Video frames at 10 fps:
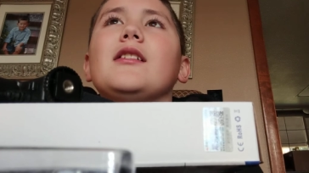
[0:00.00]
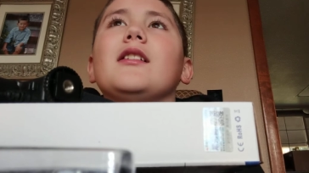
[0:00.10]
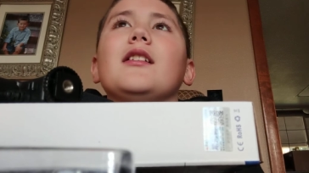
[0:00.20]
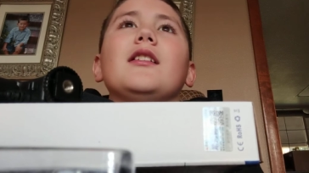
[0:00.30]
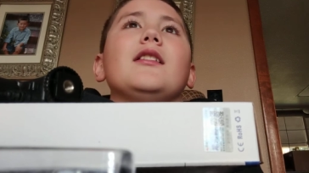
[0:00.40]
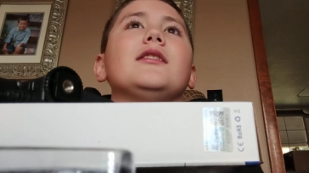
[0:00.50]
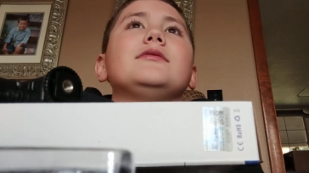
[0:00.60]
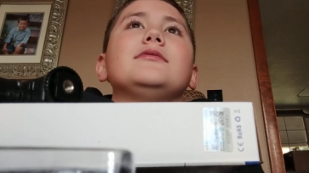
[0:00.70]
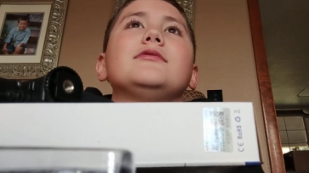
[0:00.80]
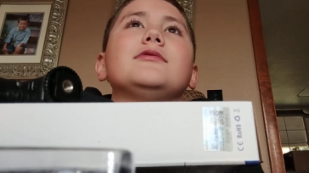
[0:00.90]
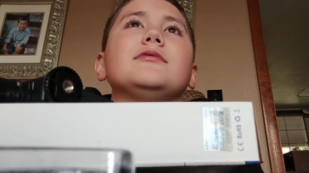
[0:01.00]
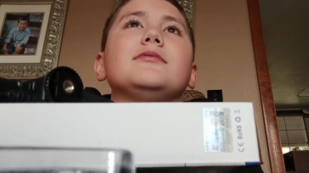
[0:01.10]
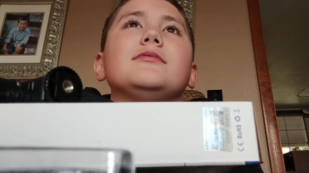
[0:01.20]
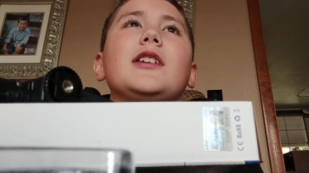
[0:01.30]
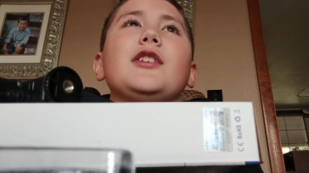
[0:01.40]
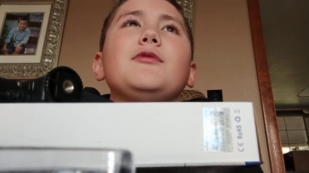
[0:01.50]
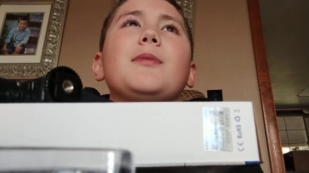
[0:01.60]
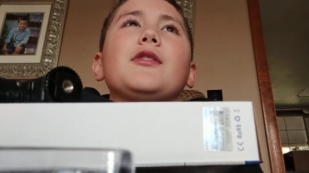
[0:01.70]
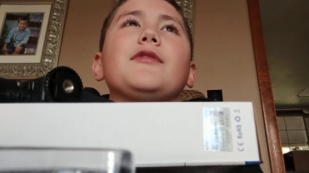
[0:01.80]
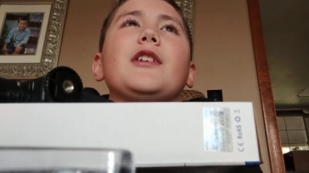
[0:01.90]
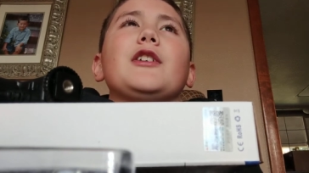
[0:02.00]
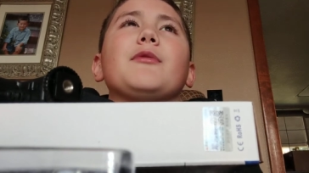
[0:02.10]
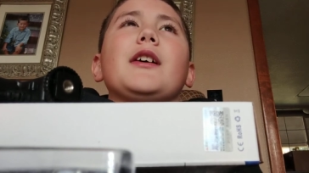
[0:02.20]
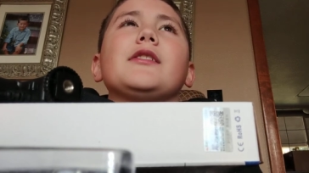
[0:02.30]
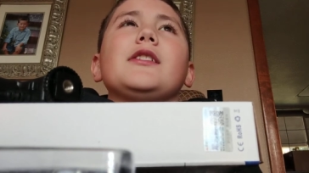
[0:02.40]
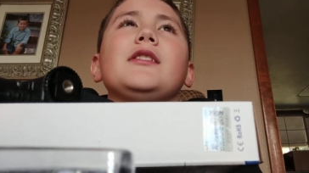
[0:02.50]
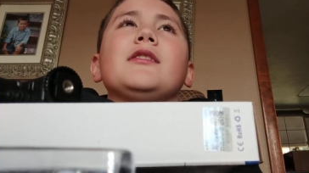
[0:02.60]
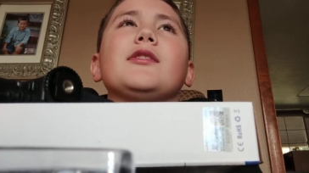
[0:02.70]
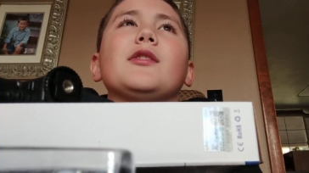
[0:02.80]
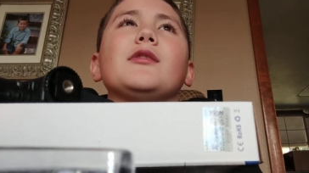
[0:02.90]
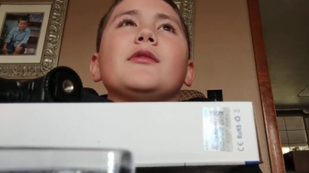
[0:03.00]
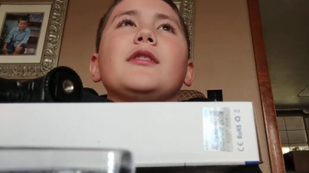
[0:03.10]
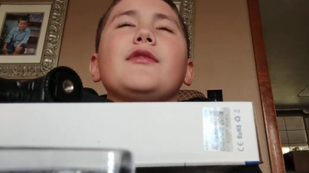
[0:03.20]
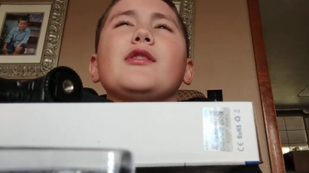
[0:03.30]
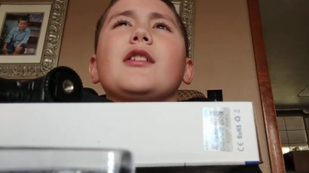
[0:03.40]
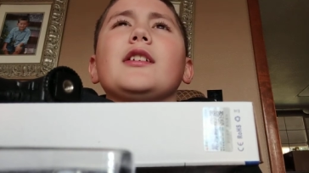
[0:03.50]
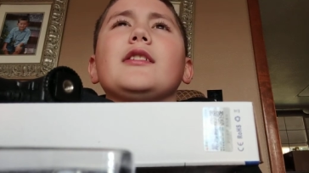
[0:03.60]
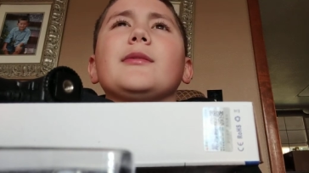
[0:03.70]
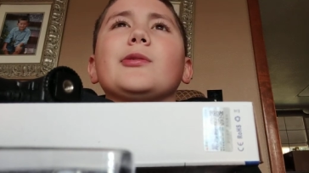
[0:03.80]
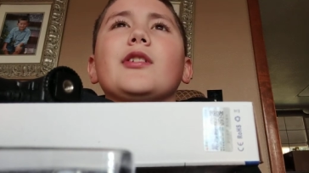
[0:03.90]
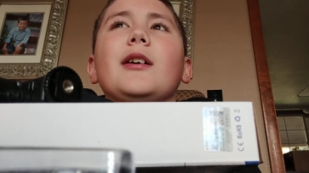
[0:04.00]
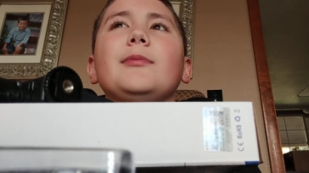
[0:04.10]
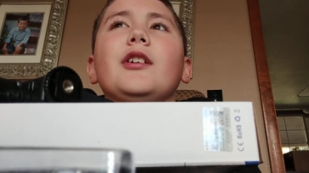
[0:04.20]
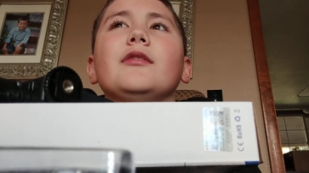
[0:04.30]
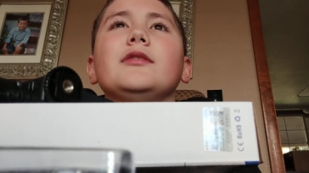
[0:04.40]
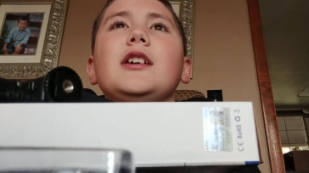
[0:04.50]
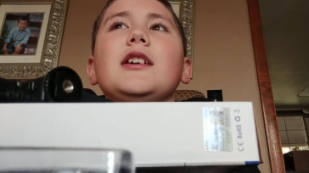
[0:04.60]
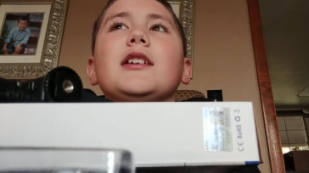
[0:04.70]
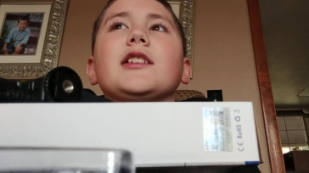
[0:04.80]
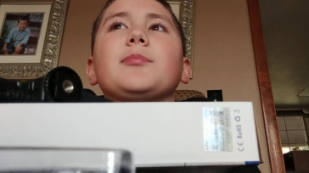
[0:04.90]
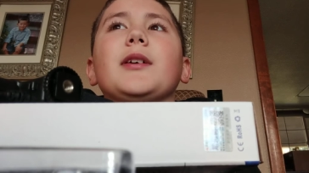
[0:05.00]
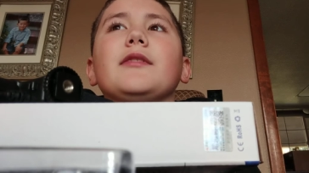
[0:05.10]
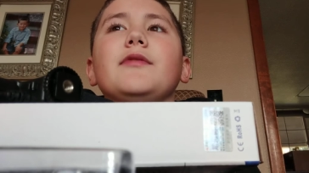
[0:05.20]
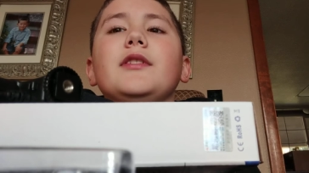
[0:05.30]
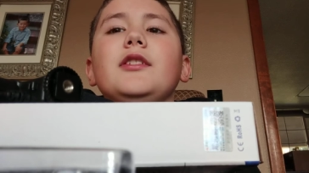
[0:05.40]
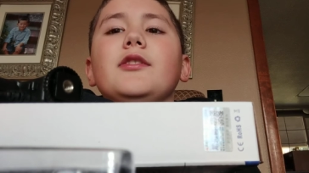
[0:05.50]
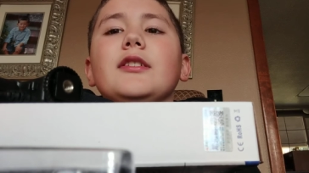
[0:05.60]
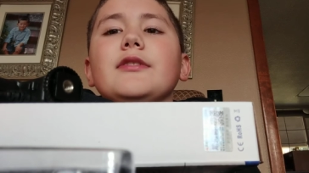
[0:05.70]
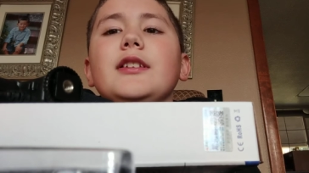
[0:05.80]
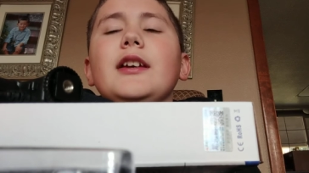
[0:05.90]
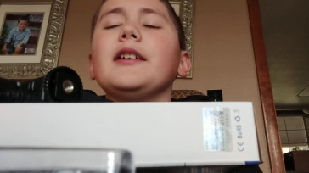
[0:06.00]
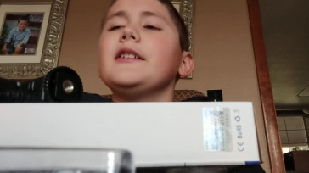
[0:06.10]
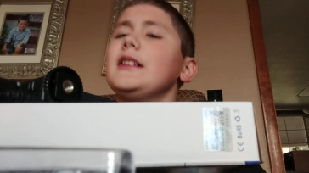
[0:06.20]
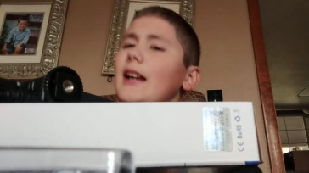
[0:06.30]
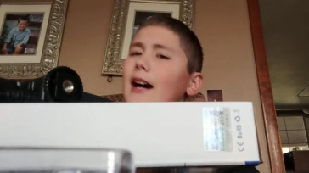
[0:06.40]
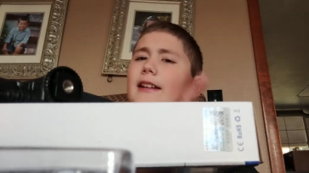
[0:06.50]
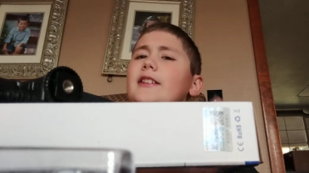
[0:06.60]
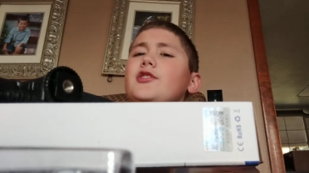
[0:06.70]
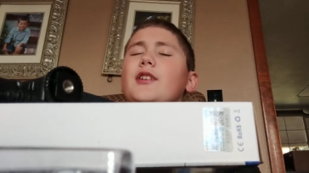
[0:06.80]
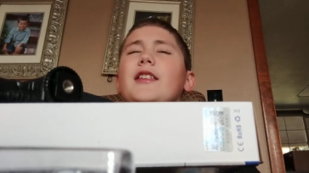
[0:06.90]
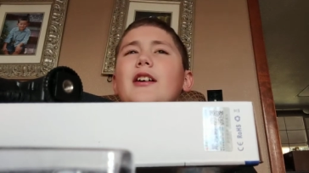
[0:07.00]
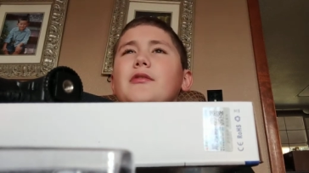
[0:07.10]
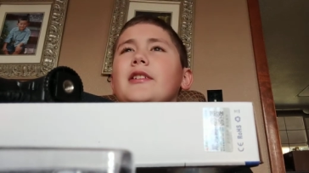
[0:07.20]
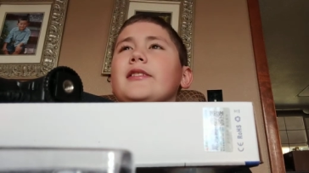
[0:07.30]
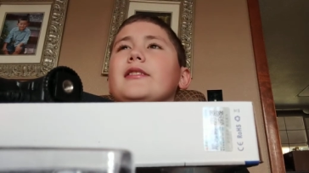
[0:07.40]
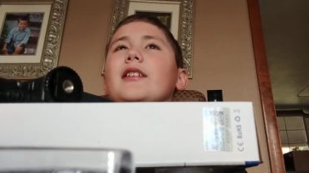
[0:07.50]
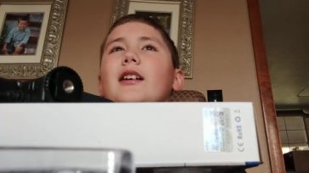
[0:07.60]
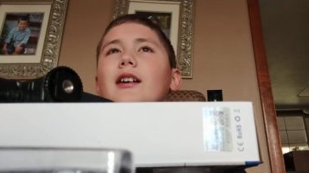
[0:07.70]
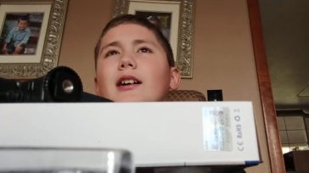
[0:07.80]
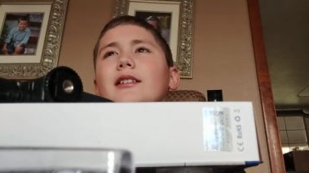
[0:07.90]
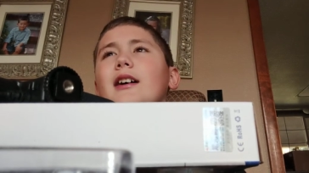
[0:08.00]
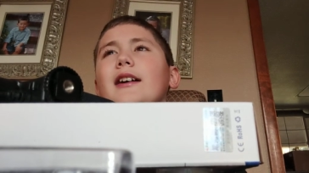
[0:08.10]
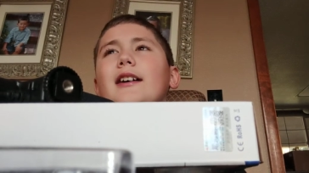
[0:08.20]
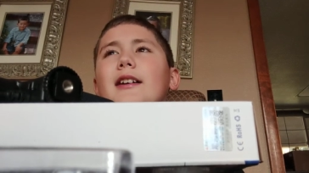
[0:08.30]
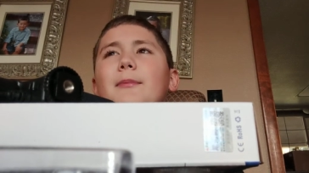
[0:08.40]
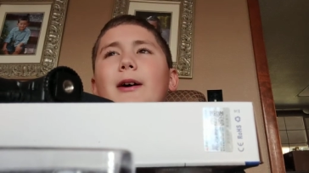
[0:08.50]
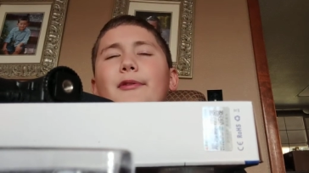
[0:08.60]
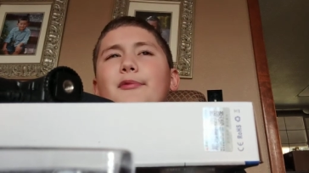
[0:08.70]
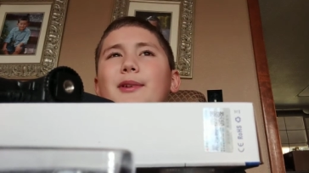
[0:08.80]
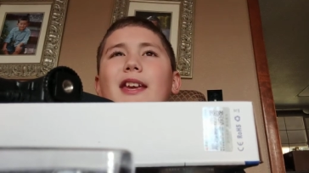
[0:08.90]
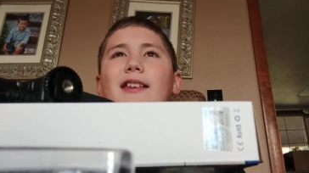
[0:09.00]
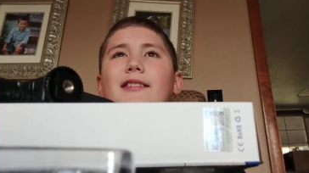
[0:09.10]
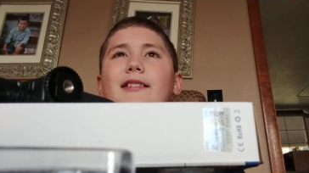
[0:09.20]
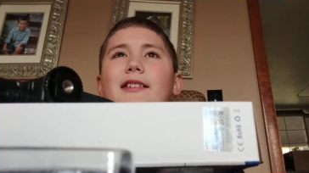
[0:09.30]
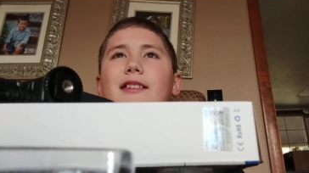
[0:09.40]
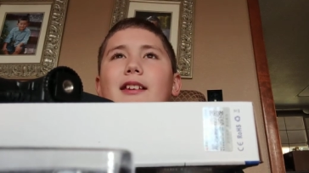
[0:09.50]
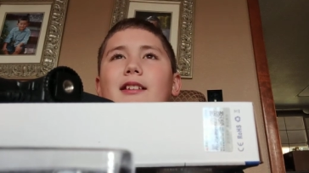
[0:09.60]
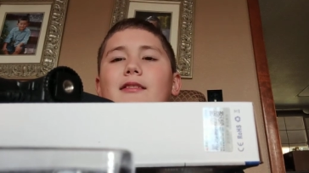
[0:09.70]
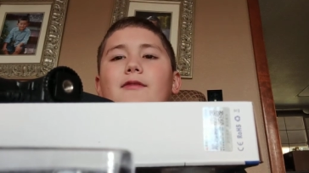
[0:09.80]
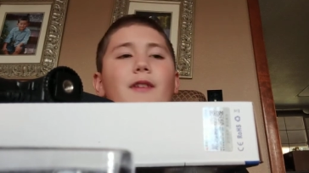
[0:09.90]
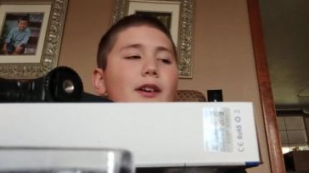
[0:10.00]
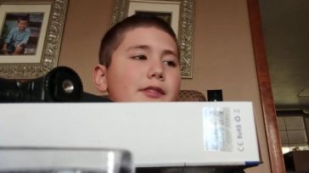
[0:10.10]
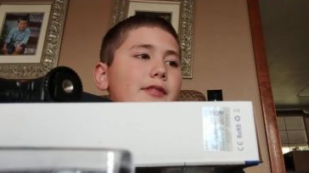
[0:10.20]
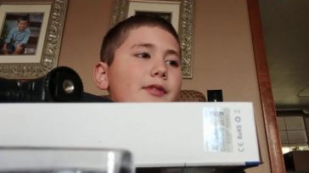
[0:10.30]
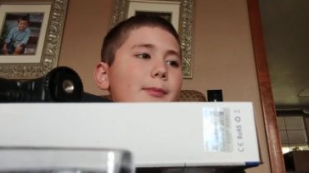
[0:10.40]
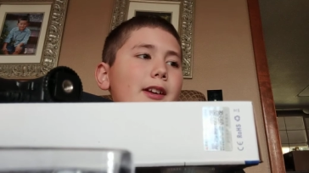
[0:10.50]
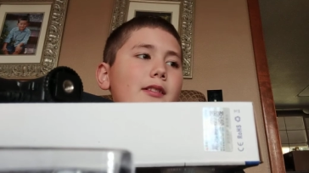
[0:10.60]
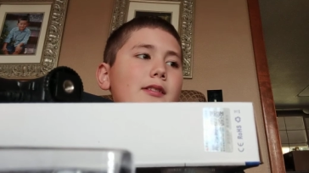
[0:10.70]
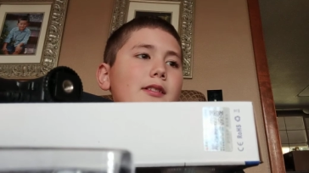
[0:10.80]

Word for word: Uh, I do post very rarely, so if you are gonna subscribe, don't expect videos every day. I did try that once. Uh, I got about three days, and then it failed from there.